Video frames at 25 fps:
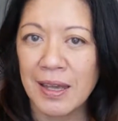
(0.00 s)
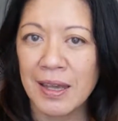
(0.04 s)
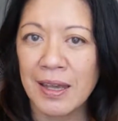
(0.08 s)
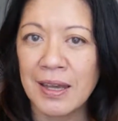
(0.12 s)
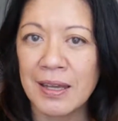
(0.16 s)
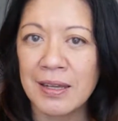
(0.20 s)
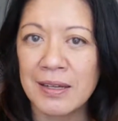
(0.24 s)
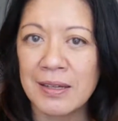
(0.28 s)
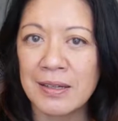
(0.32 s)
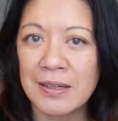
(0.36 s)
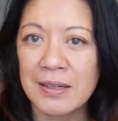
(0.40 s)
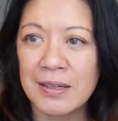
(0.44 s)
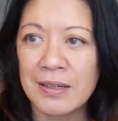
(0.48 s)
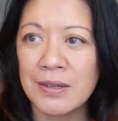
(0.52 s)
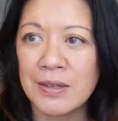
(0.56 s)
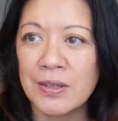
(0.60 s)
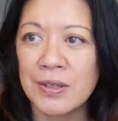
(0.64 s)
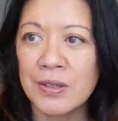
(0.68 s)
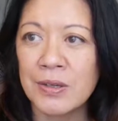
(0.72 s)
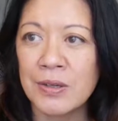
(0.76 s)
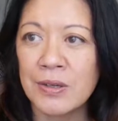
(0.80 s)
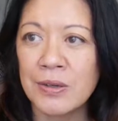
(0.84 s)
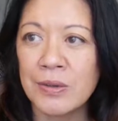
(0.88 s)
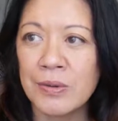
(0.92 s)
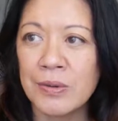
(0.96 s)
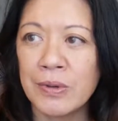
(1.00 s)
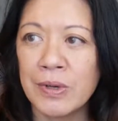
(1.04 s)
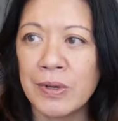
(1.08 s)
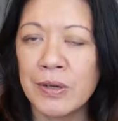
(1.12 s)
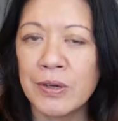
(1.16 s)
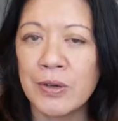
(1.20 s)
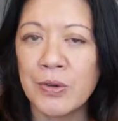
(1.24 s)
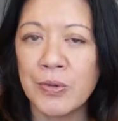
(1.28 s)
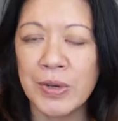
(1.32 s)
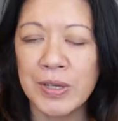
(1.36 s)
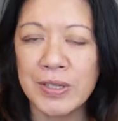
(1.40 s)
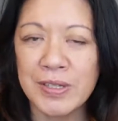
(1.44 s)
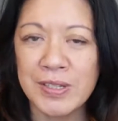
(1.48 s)
and you
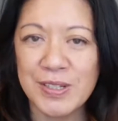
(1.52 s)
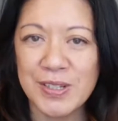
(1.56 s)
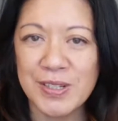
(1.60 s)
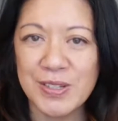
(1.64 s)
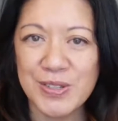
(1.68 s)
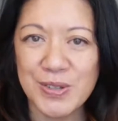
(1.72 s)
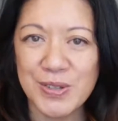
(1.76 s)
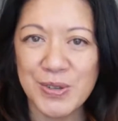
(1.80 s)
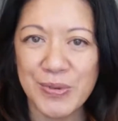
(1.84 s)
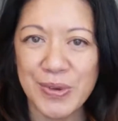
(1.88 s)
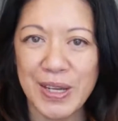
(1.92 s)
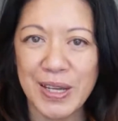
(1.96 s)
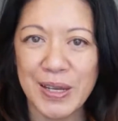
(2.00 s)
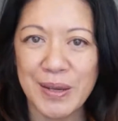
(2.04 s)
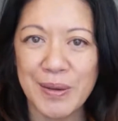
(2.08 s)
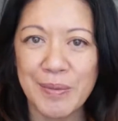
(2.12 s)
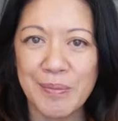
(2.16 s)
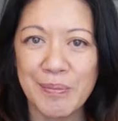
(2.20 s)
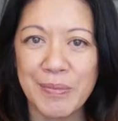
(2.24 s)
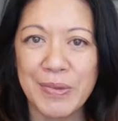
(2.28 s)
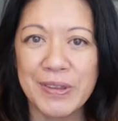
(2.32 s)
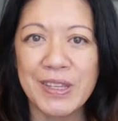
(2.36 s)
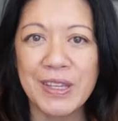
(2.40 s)
agree to disagree,